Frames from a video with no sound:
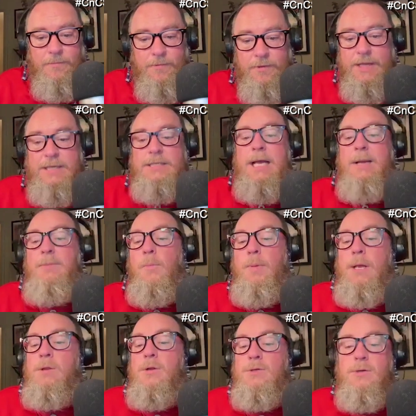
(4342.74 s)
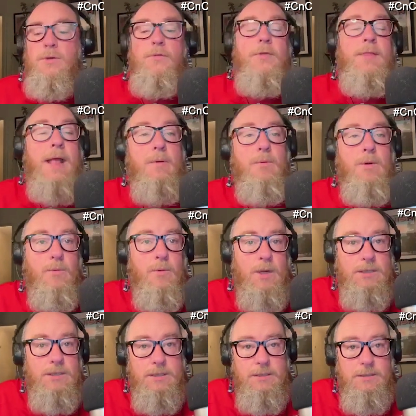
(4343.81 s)
This game will be closer than that one
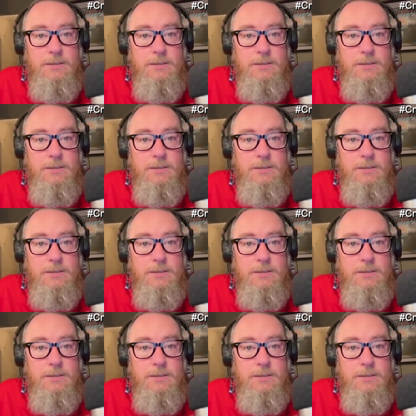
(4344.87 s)
was.